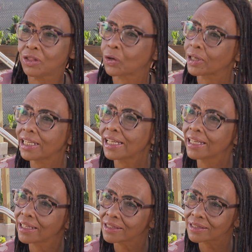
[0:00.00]
thirty
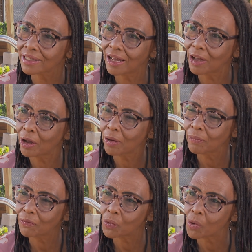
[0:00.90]
kids
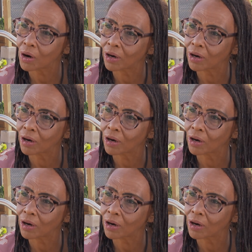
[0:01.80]
come for